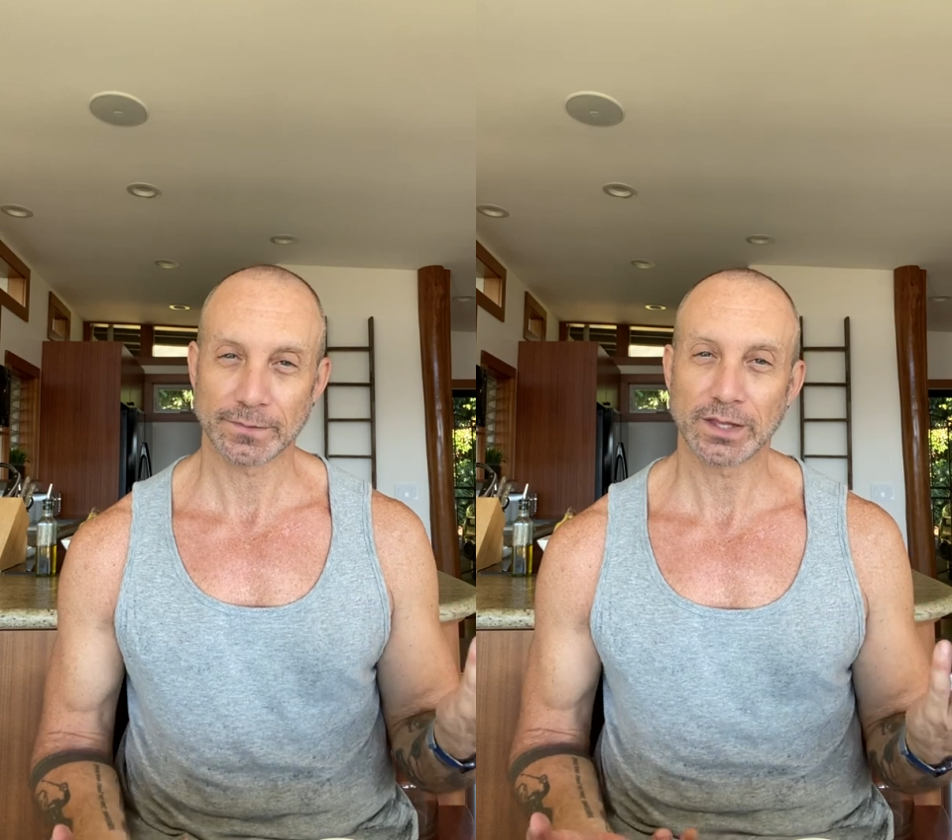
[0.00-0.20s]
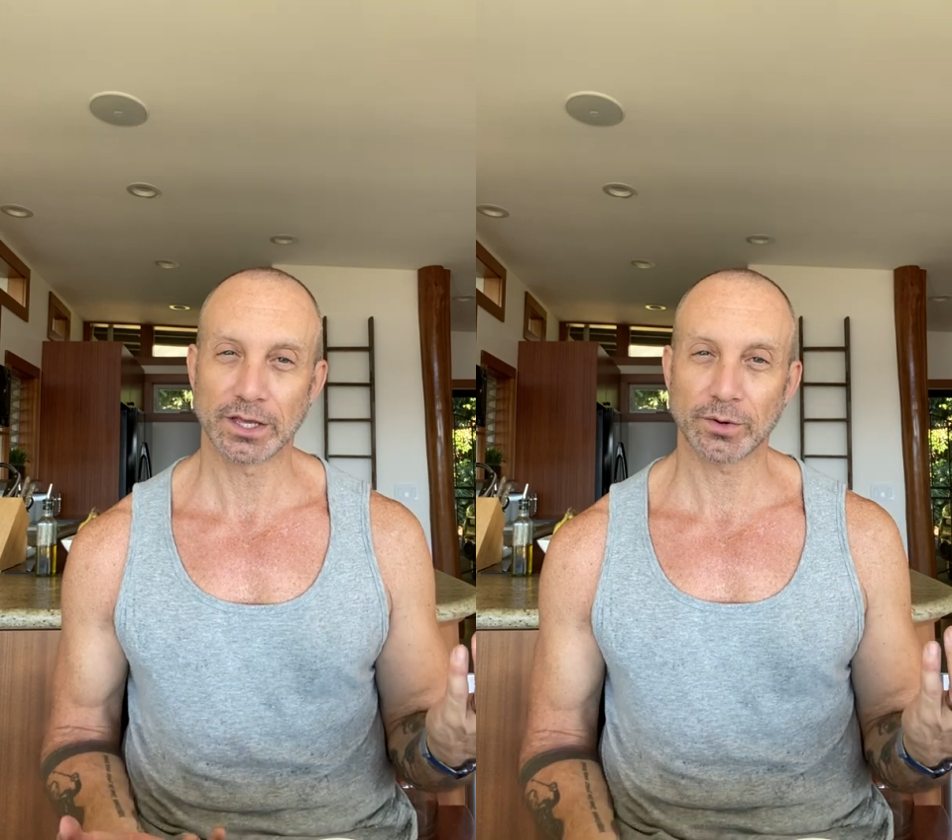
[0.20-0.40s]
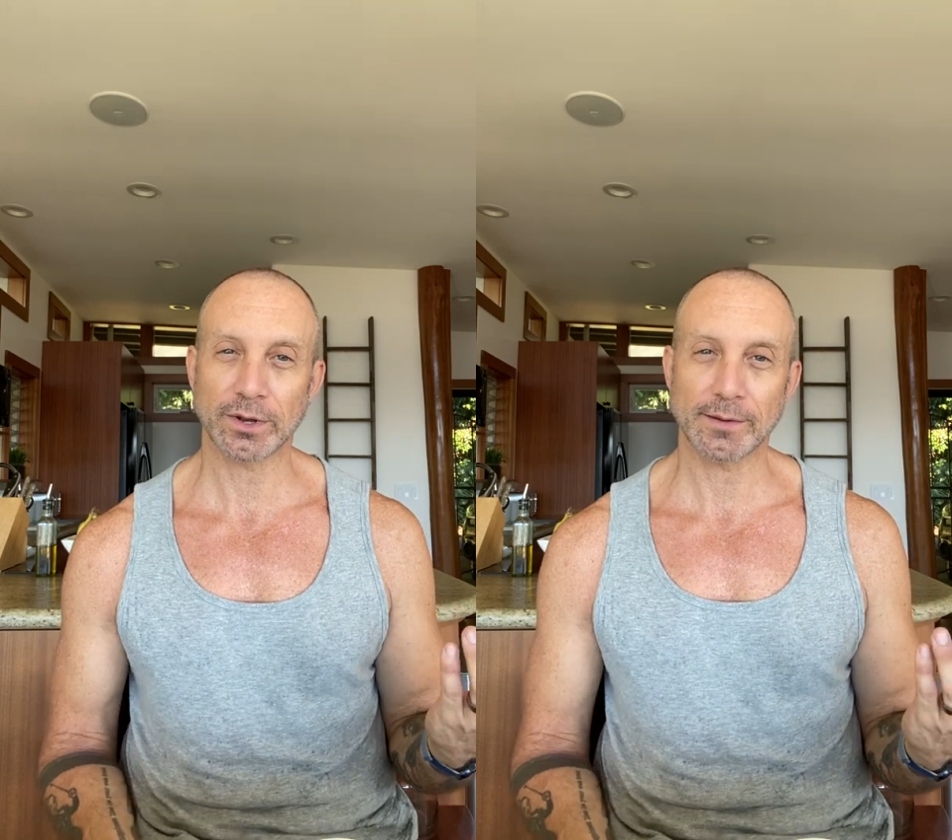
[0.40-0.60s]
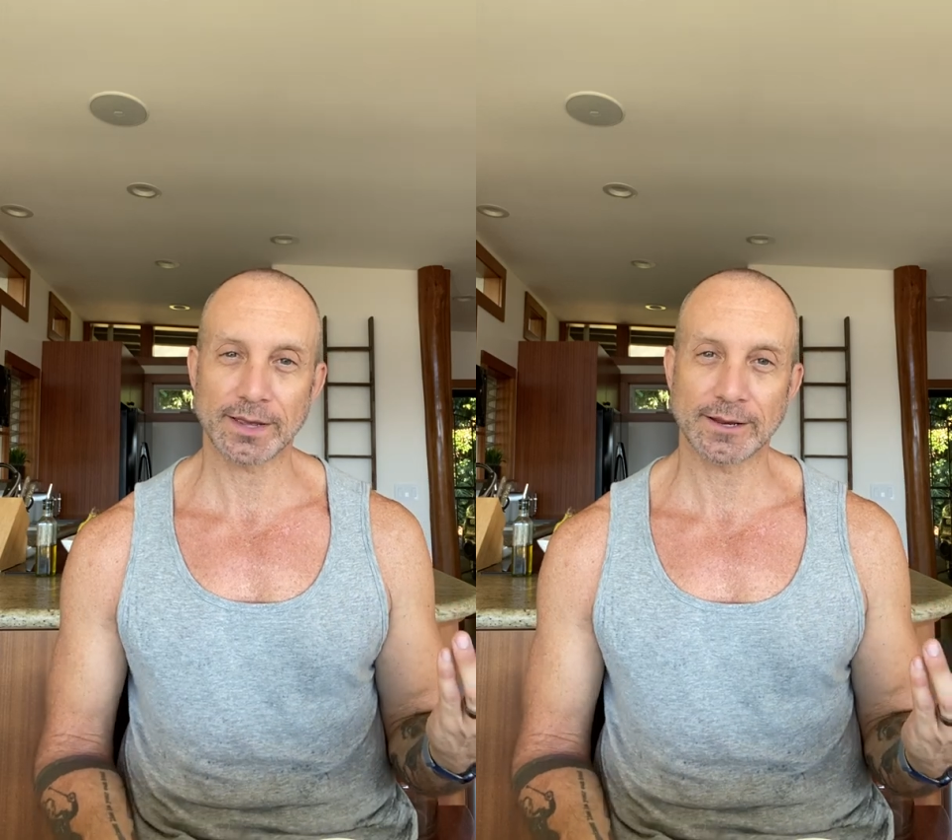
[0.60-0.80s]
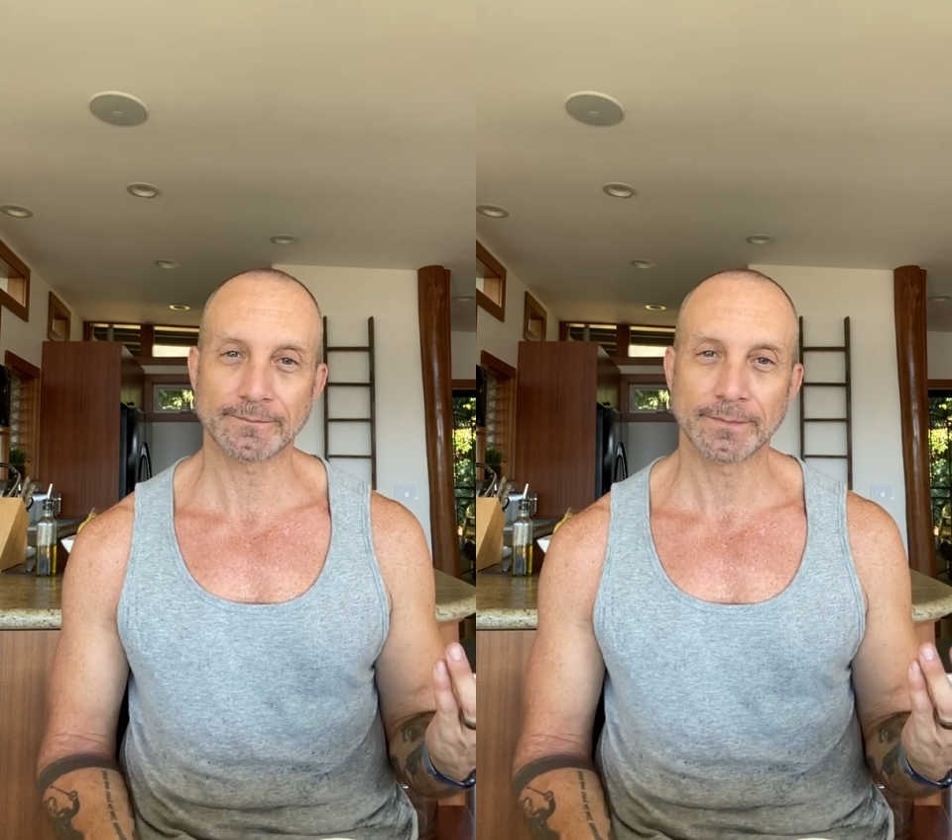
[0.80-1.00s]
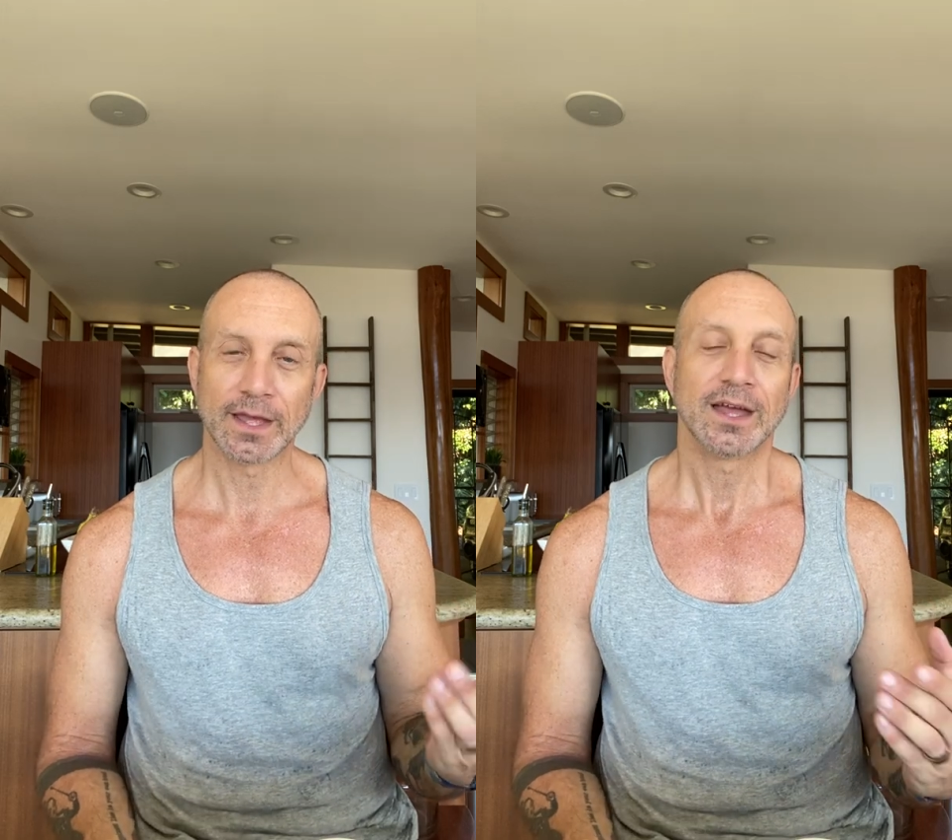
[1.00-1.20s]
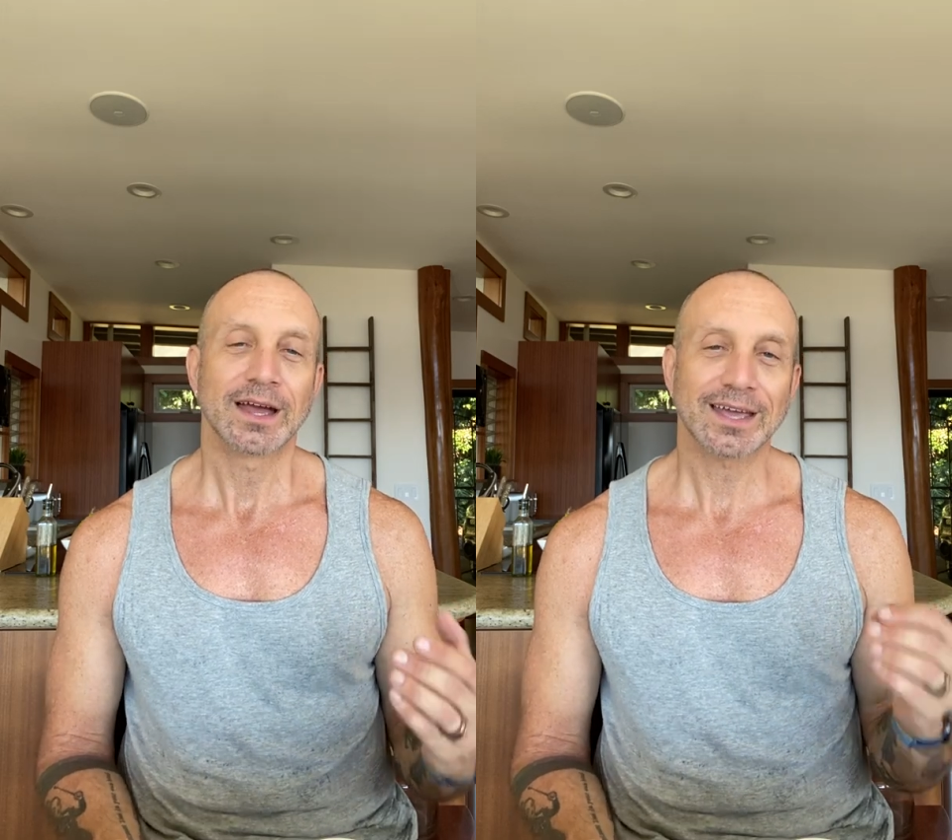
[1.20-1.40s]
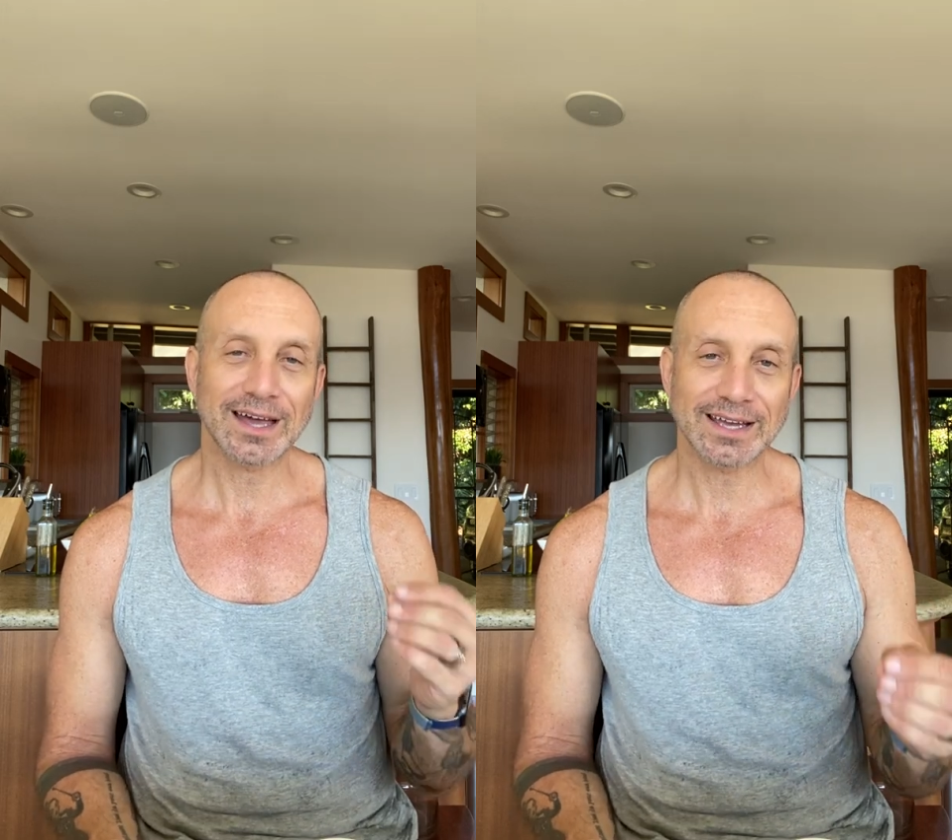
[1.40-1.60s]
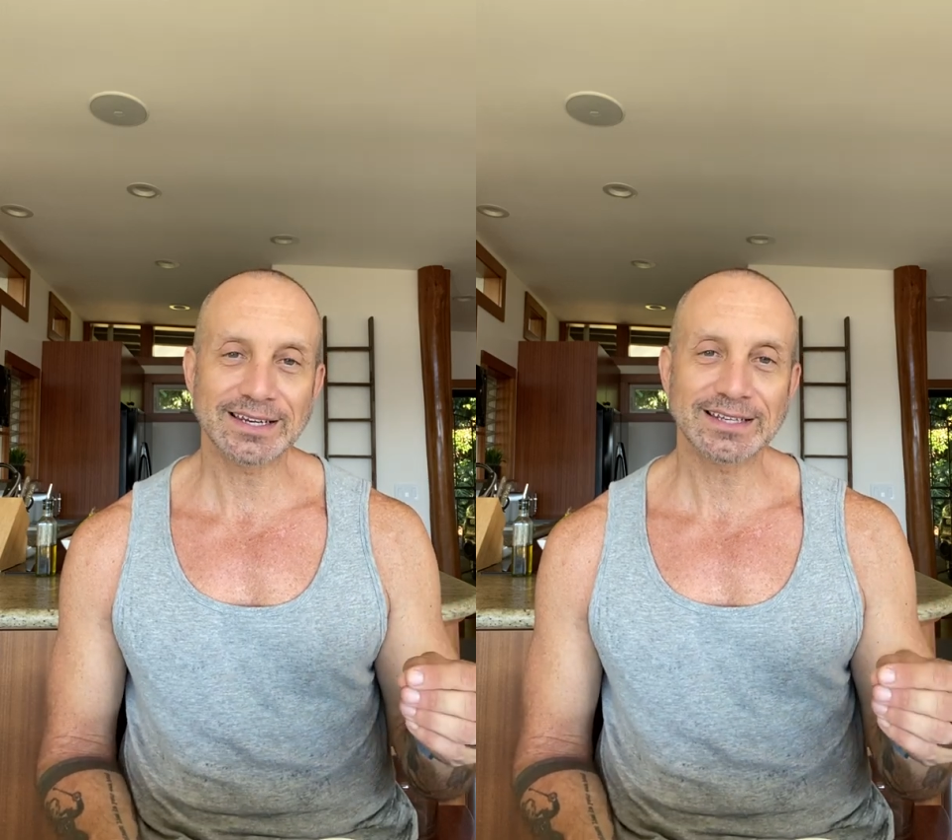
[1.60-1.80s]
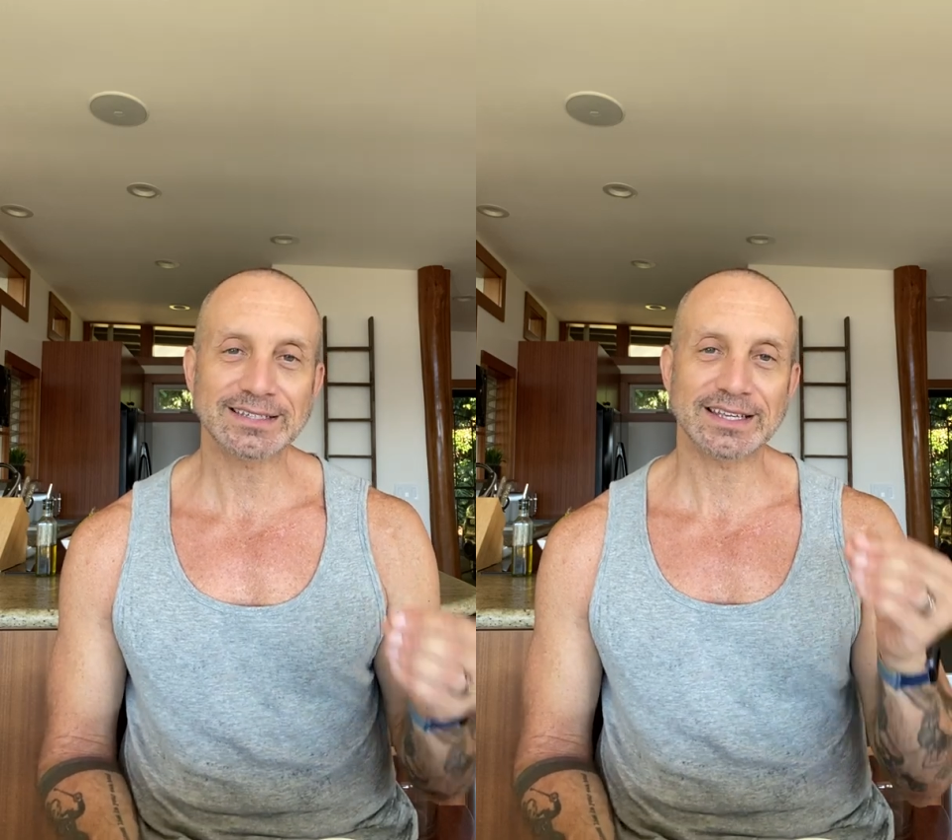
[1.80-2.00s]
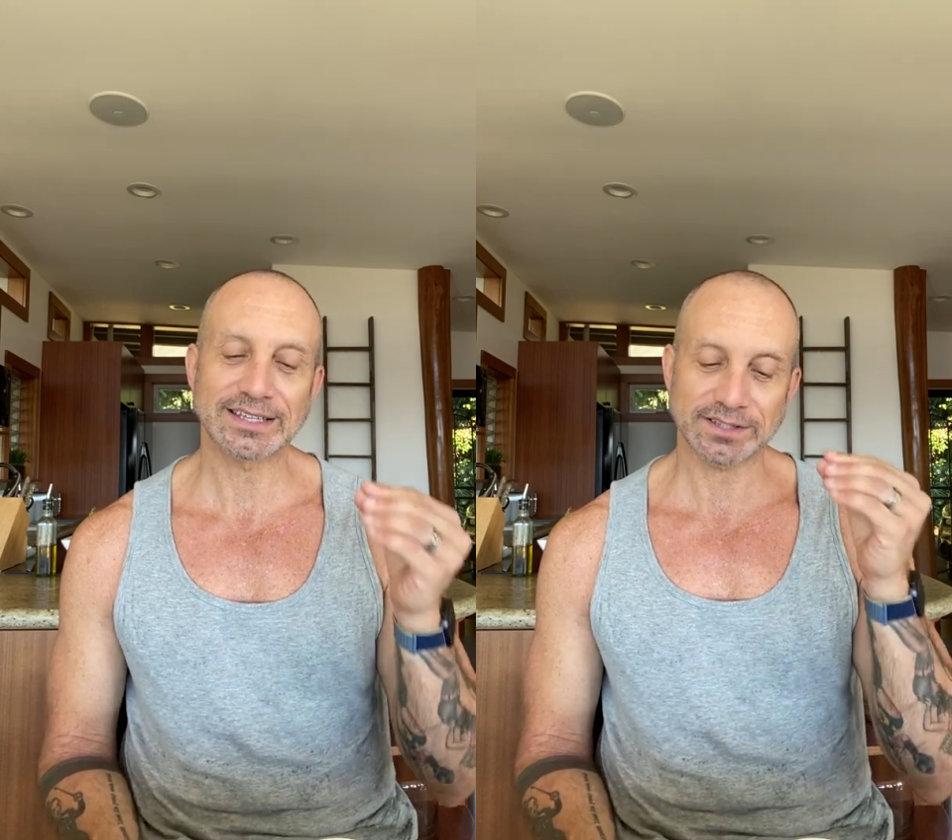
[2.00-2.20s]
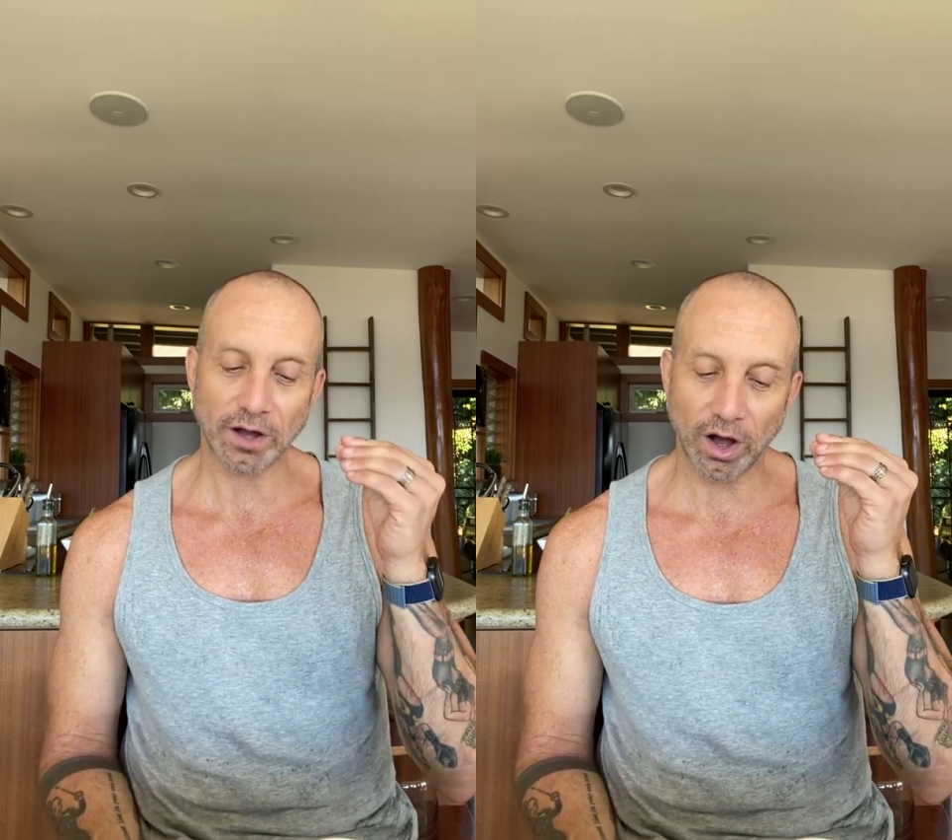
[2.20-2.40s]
You know what I mean? Kindness is